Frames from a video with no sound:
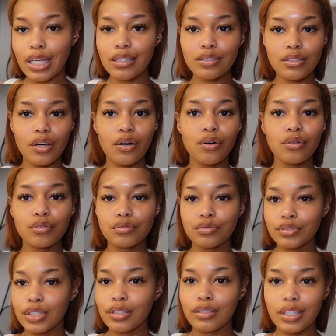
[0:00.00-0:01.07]
So
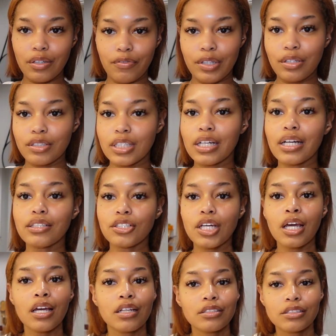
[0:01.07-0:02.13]
if it looks like I
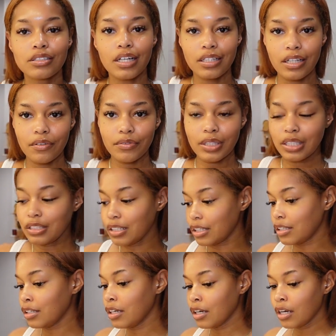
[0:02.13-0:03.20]
changed, I definitely did.